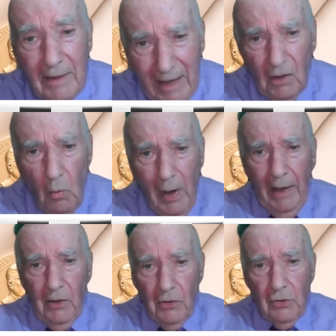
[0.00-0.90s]
get a
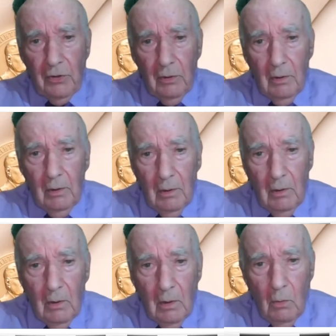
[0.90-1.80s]
wage?
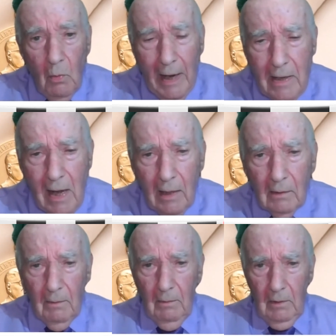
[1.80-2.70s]
Why not
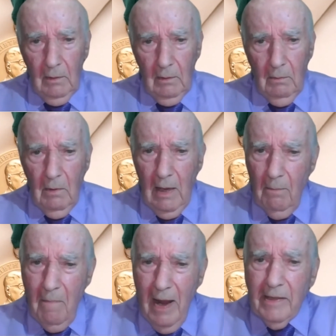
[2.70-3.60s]

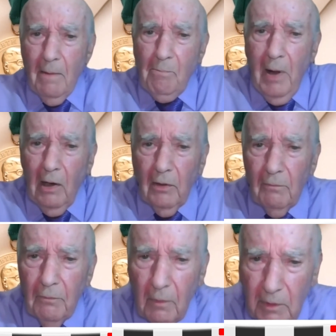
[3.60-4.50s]
make them part
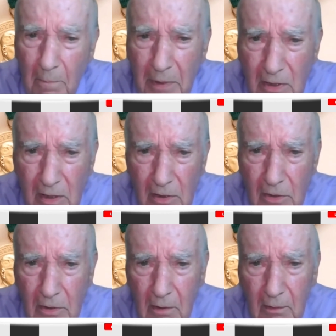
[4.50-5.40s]
of the business